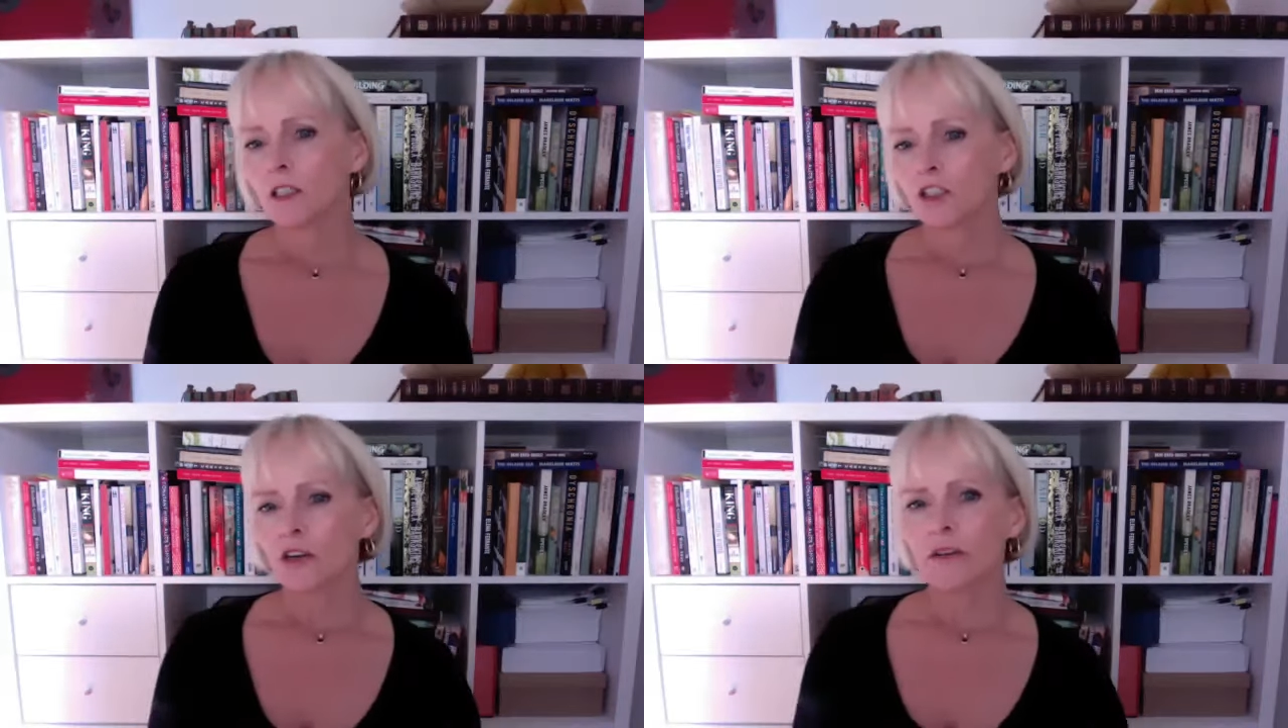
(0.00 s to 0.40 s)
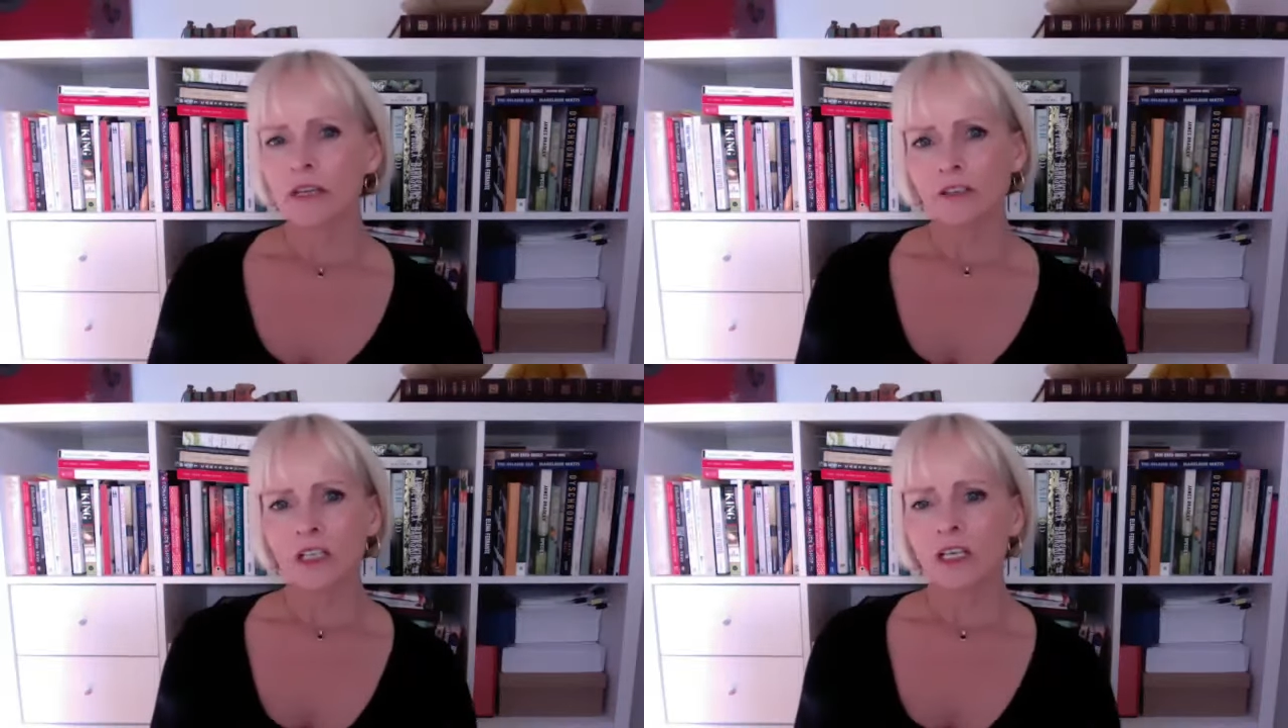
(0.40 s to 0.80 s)
So
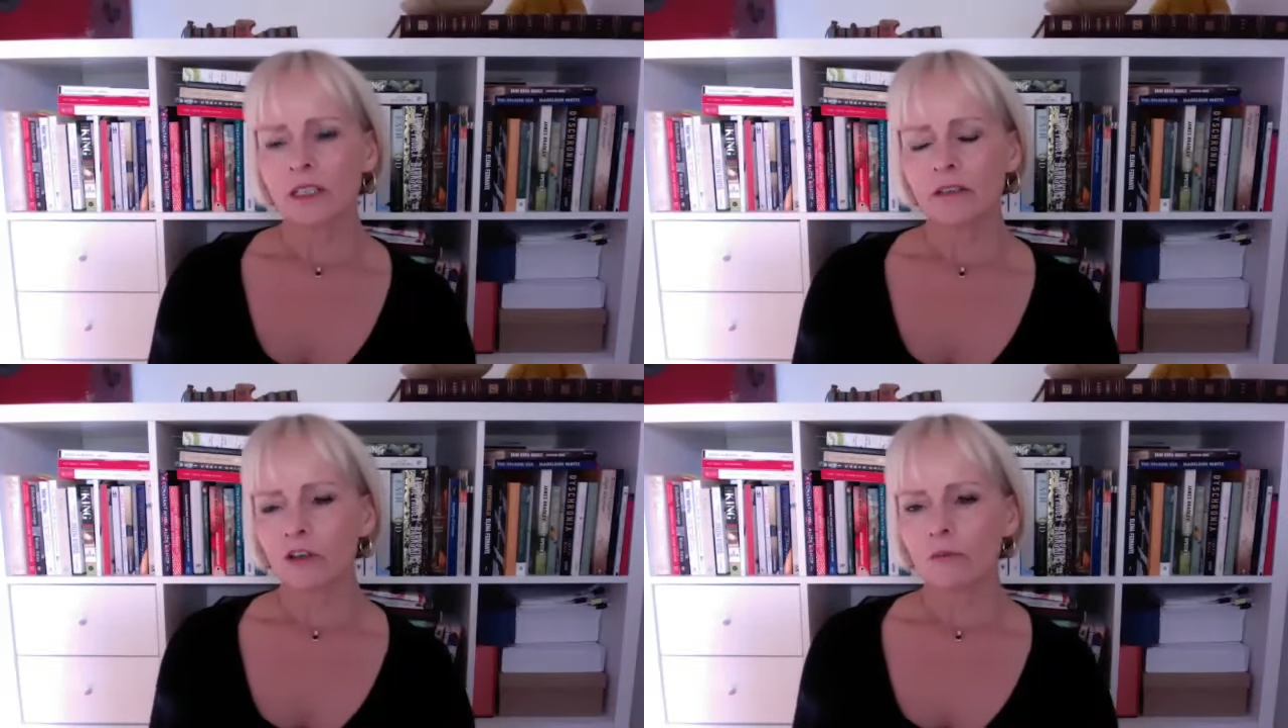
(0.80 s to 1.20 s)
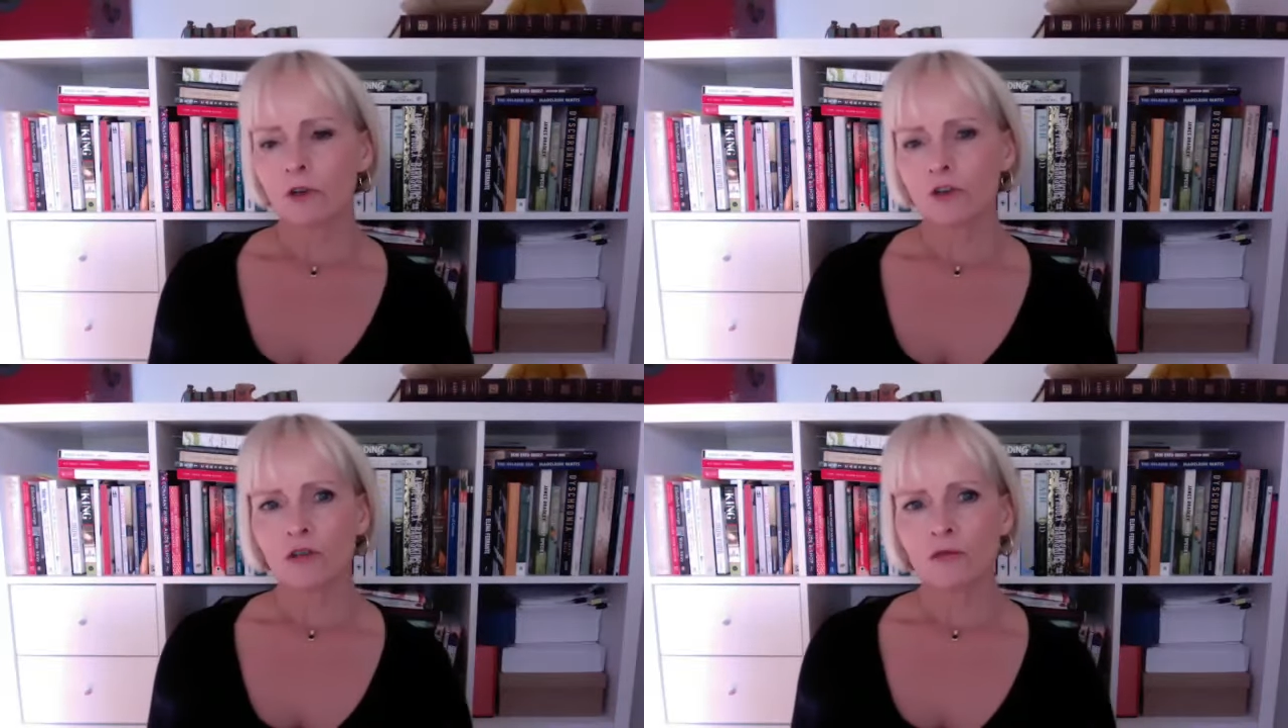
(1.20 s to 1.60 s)
there's a kind of
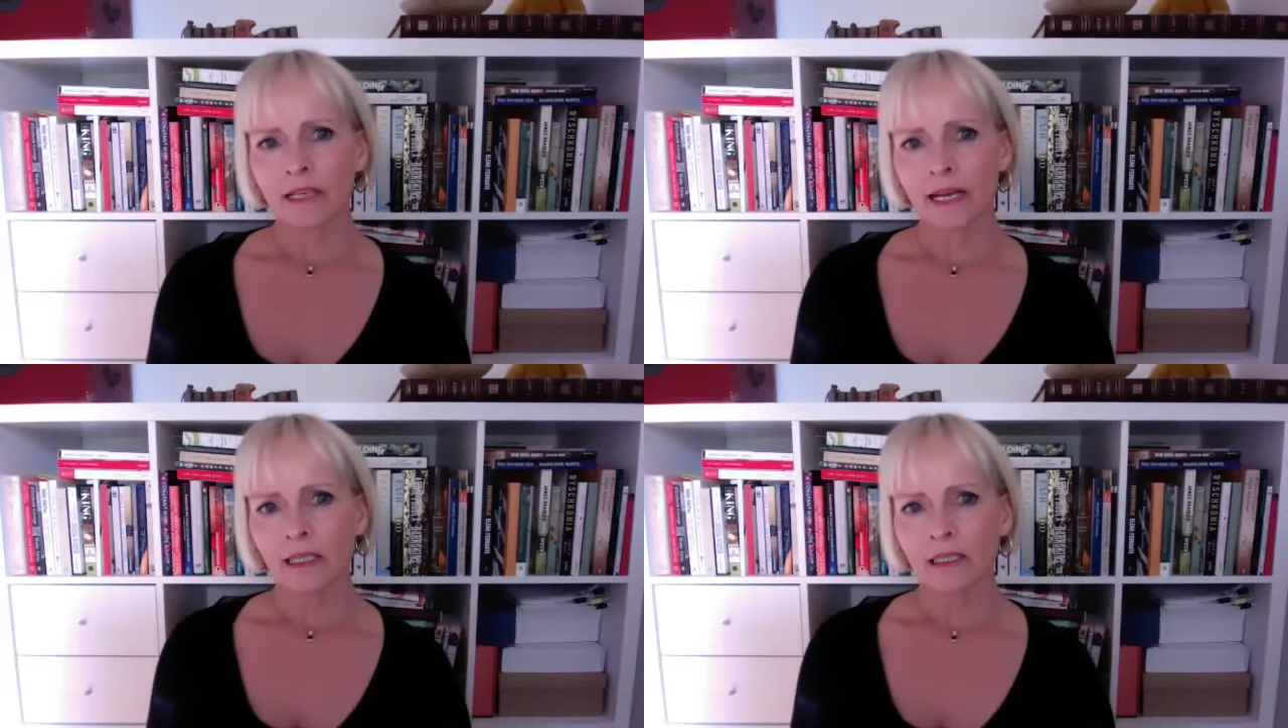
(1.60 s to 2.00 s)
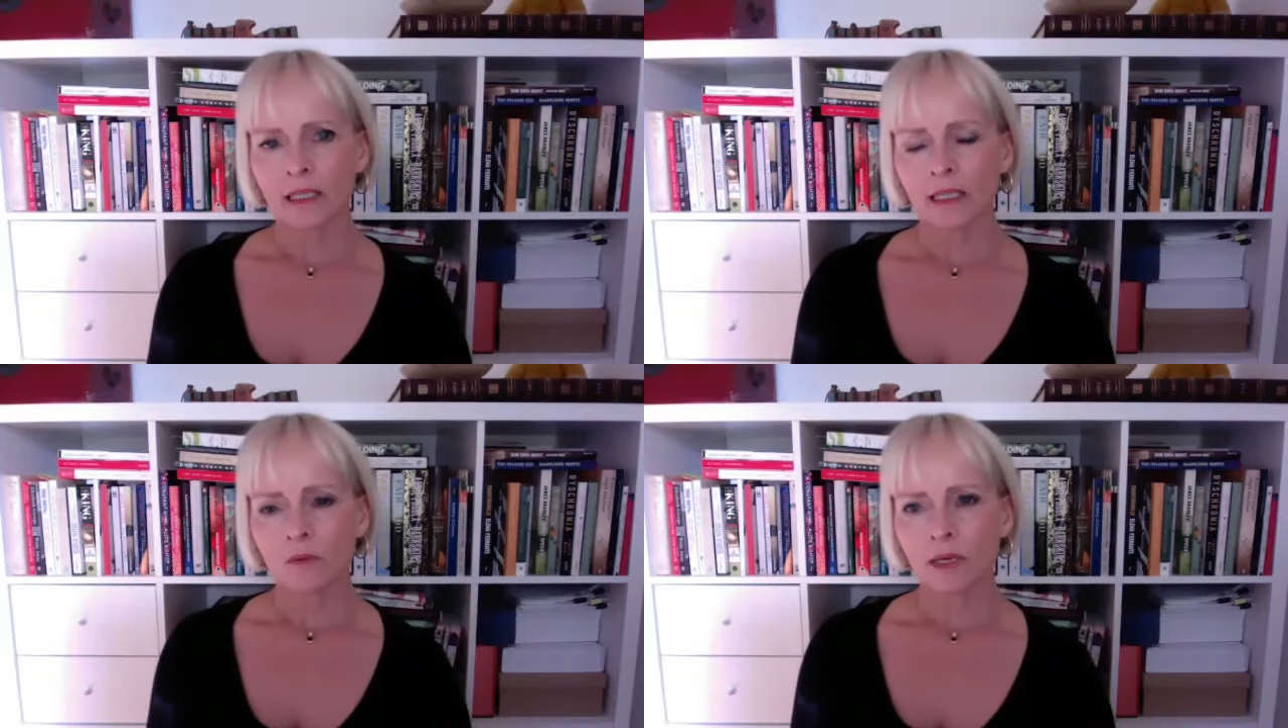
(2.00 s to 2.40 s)
commercial
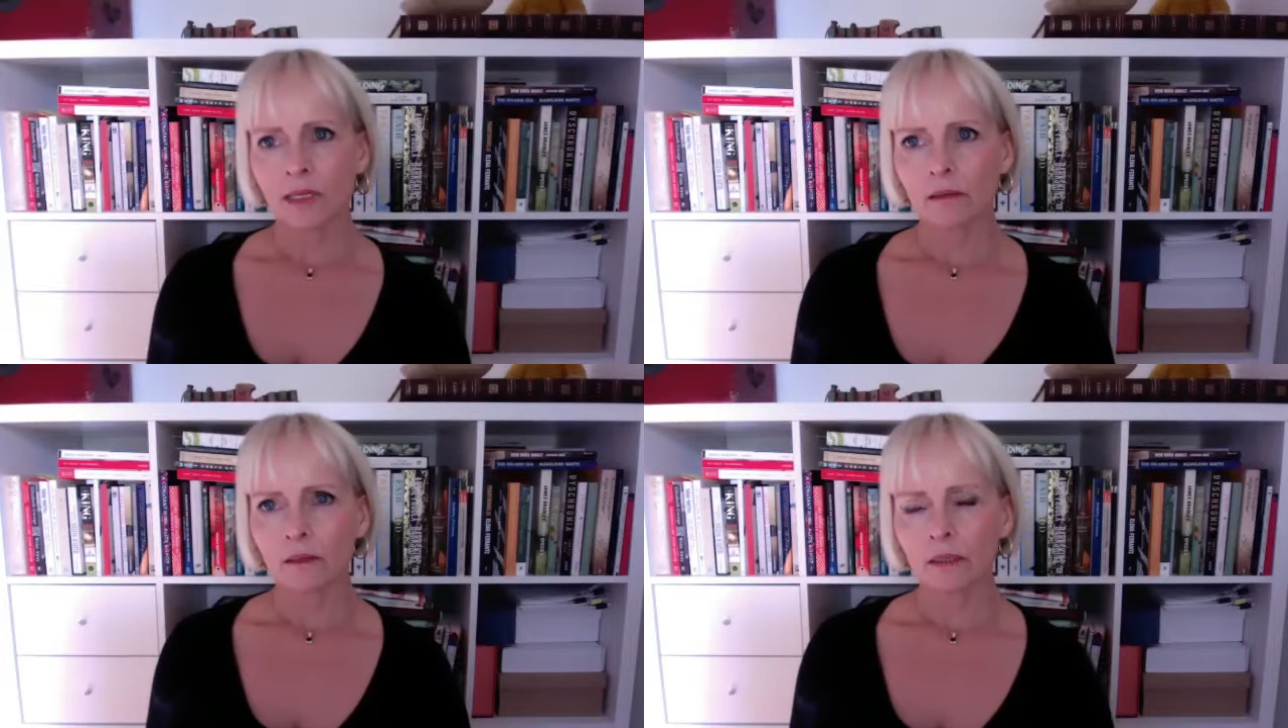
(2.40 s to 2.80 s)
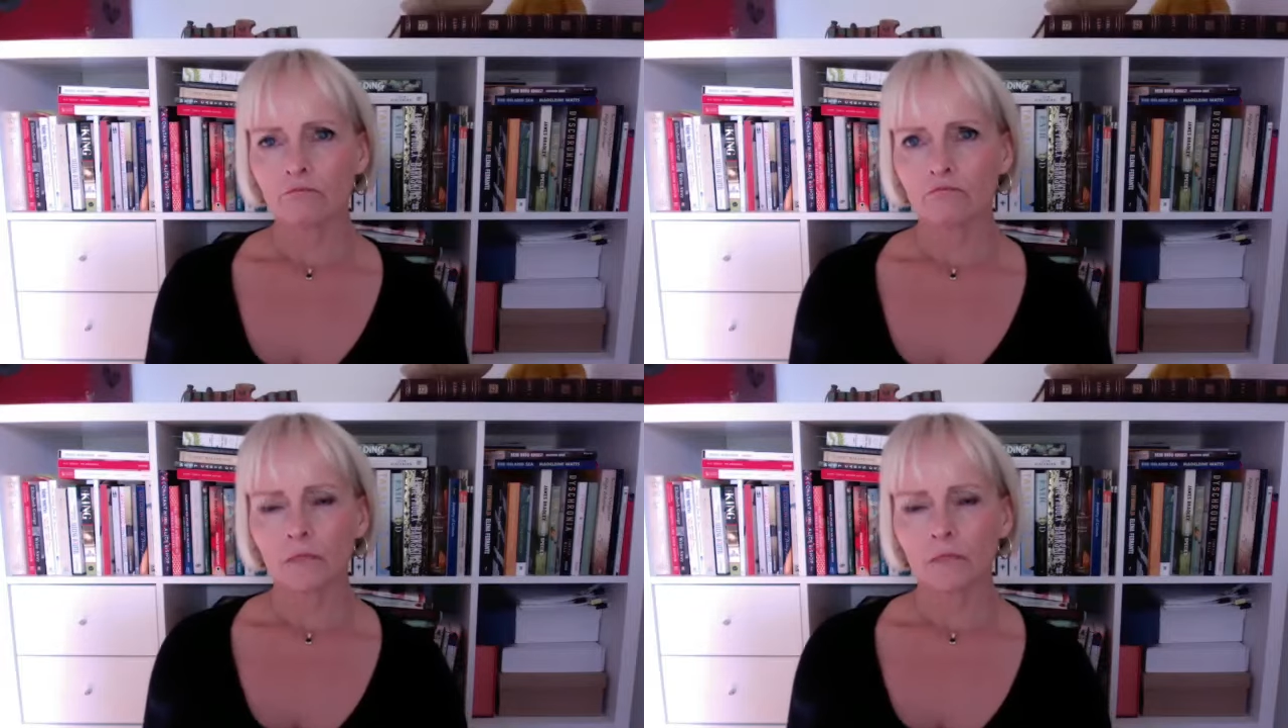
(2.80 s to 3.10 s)
reality as well, and